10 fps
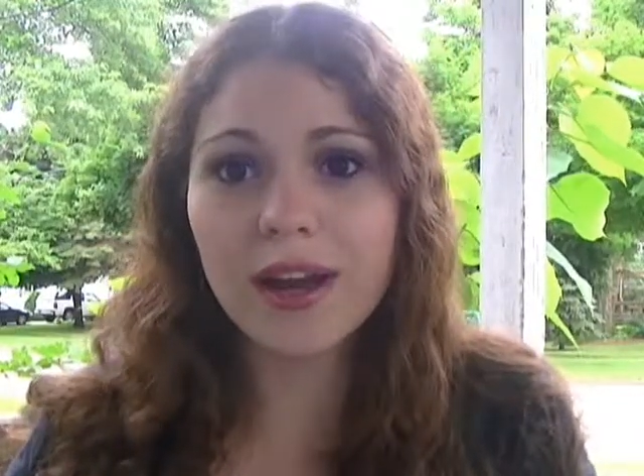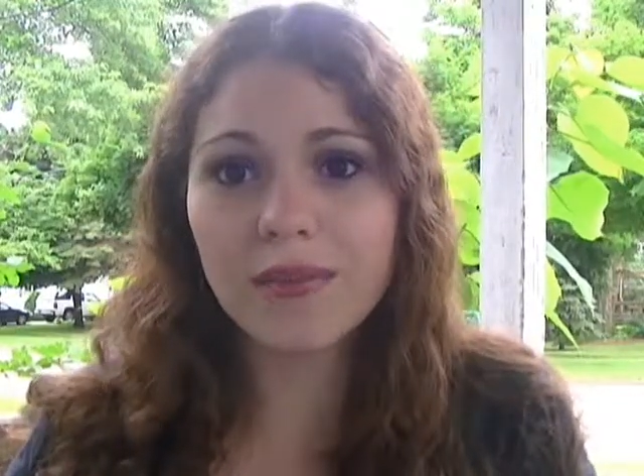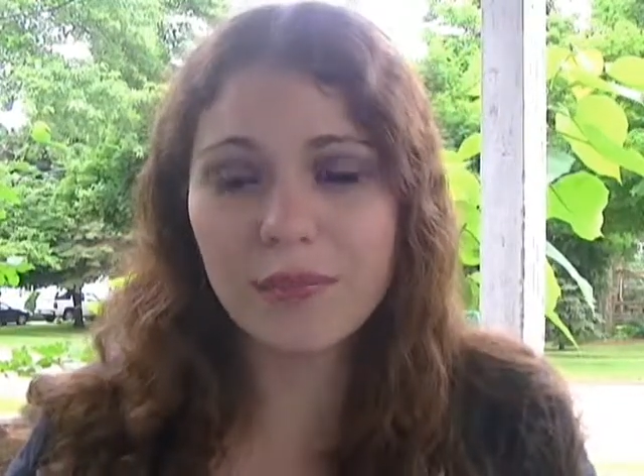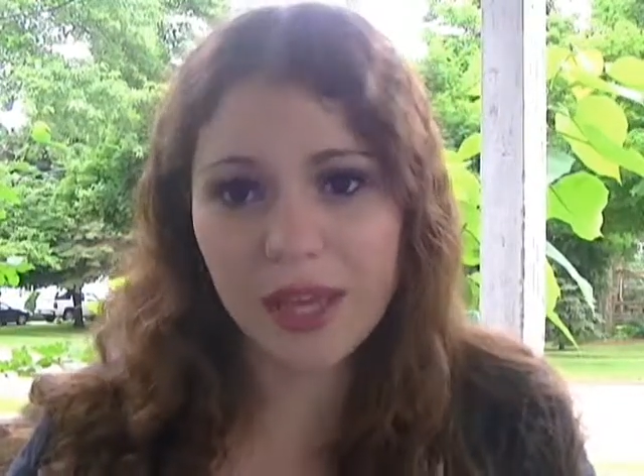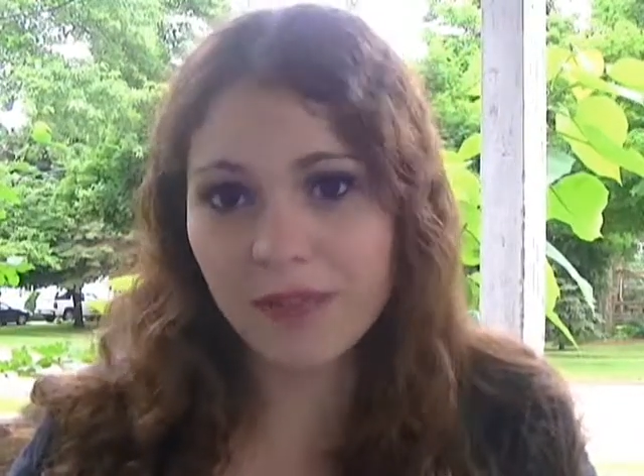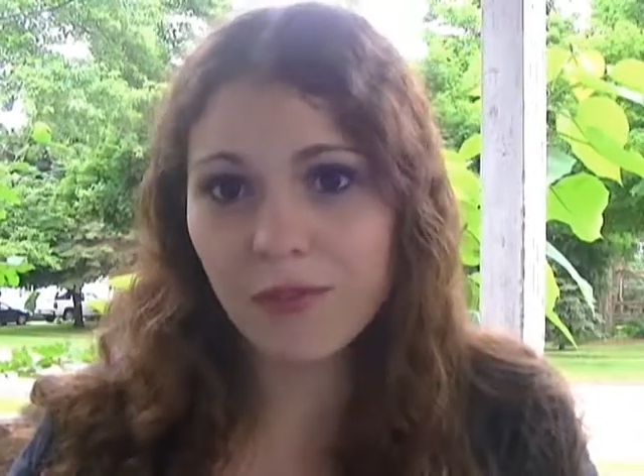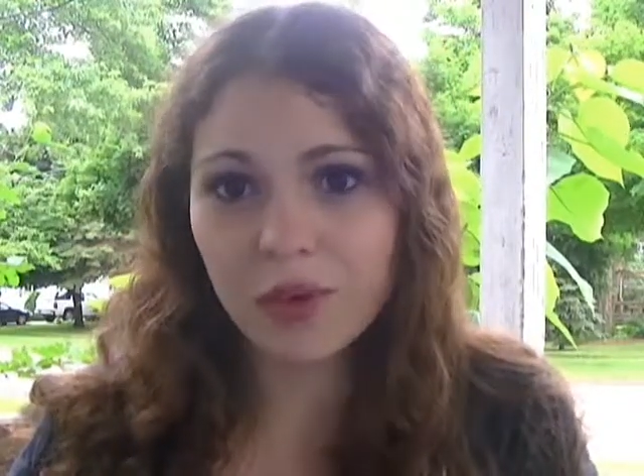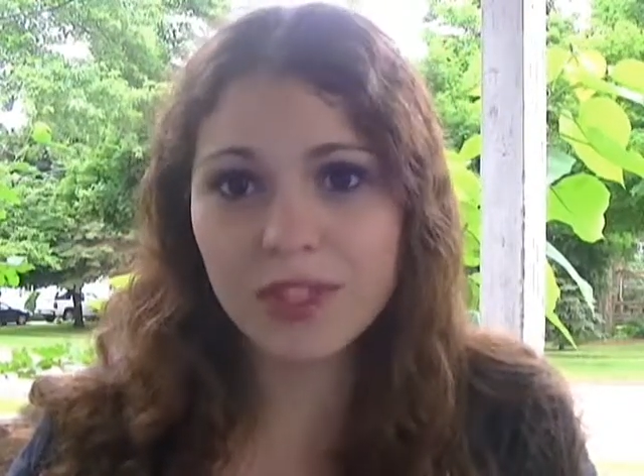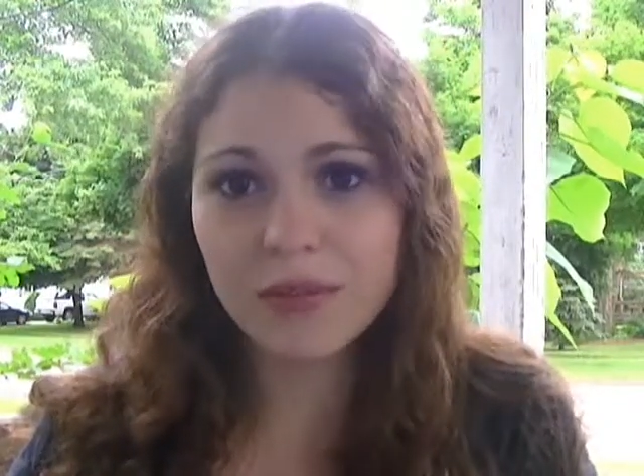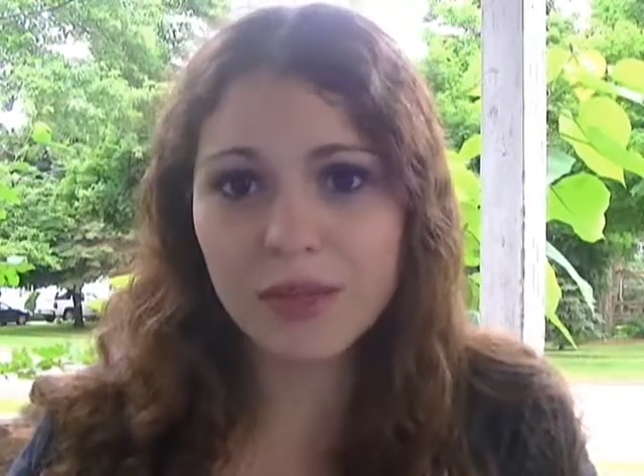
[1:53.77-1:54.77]
and being
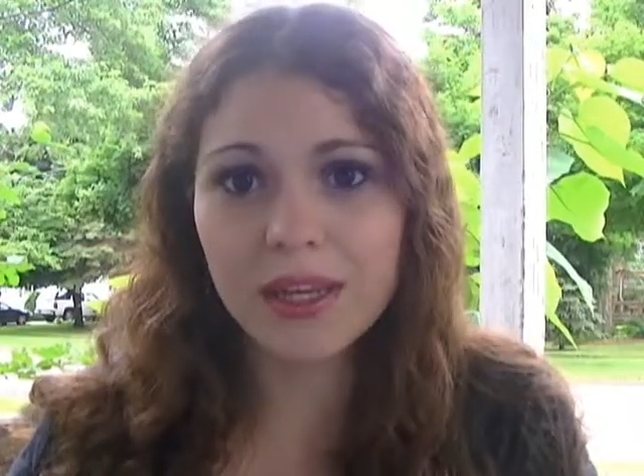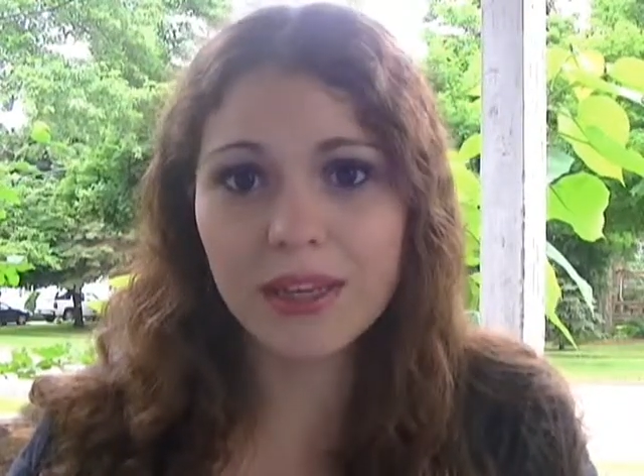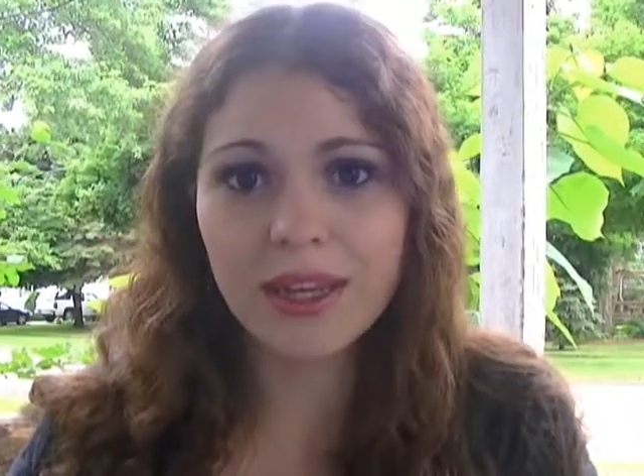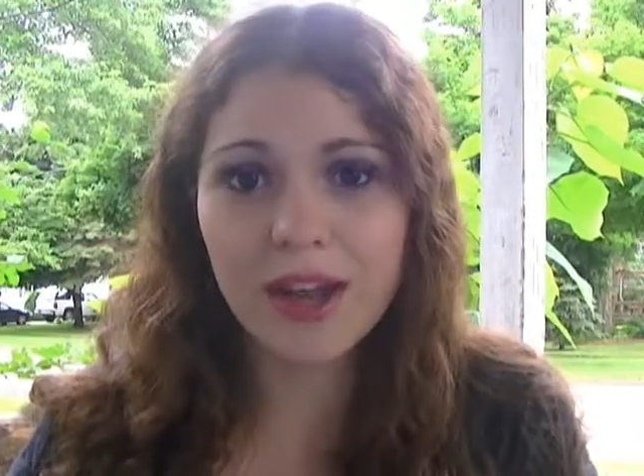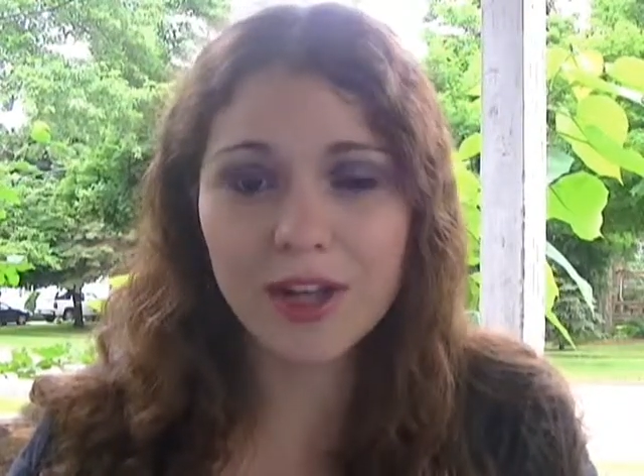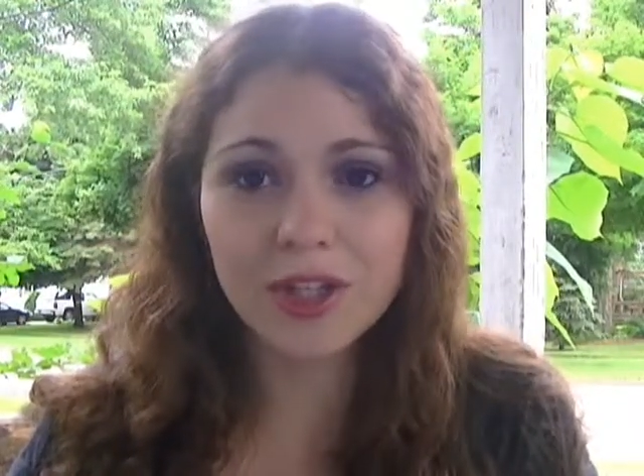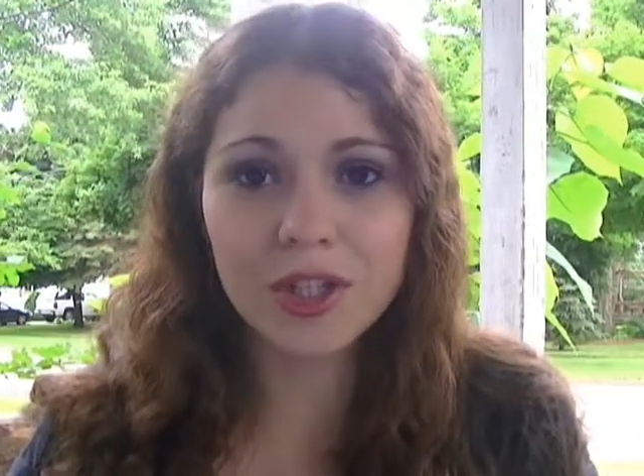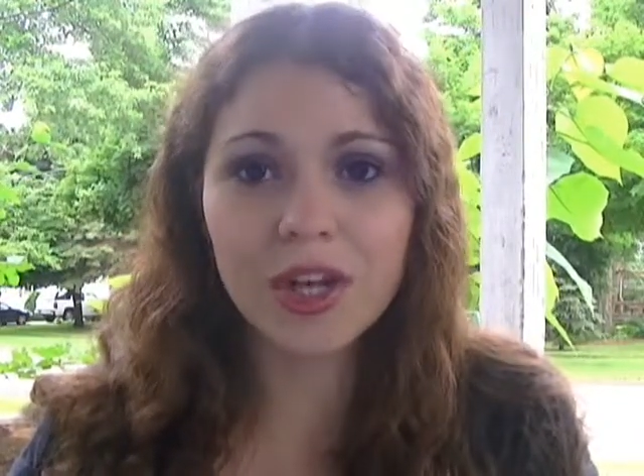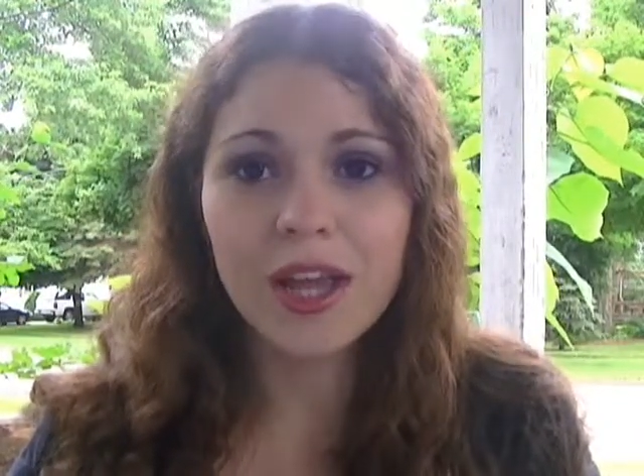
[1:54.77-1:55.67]
forced to be under